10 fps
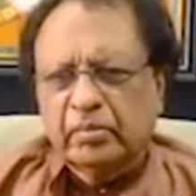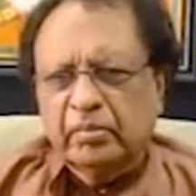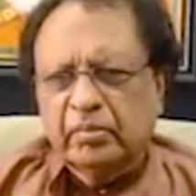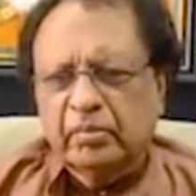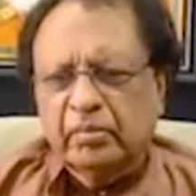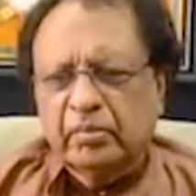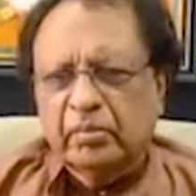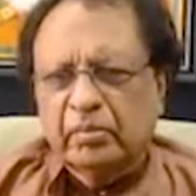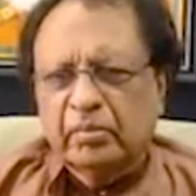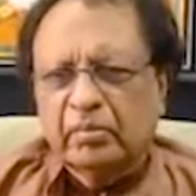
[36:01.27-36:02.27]

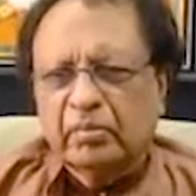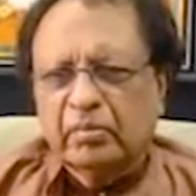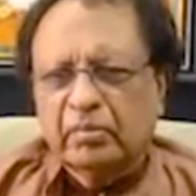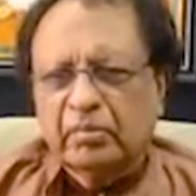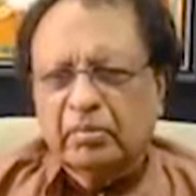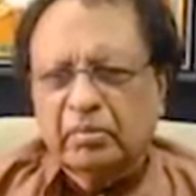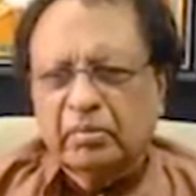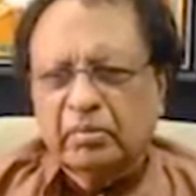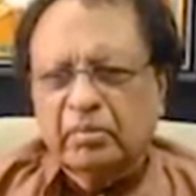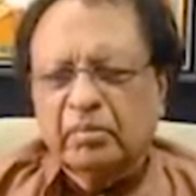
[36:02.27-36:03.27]

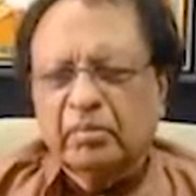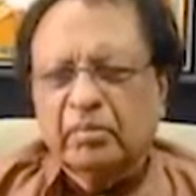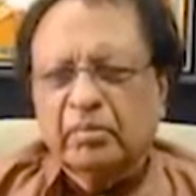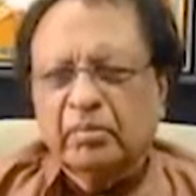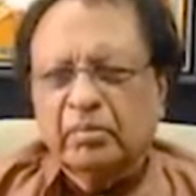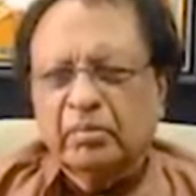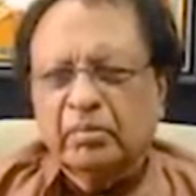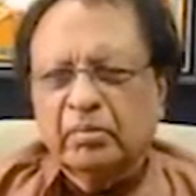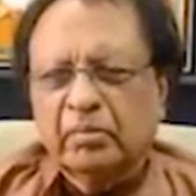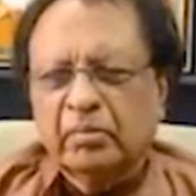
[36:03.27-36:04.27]

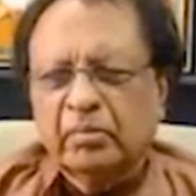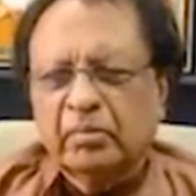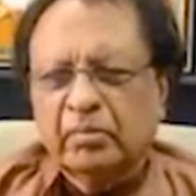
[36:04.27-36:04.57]
(not speaking)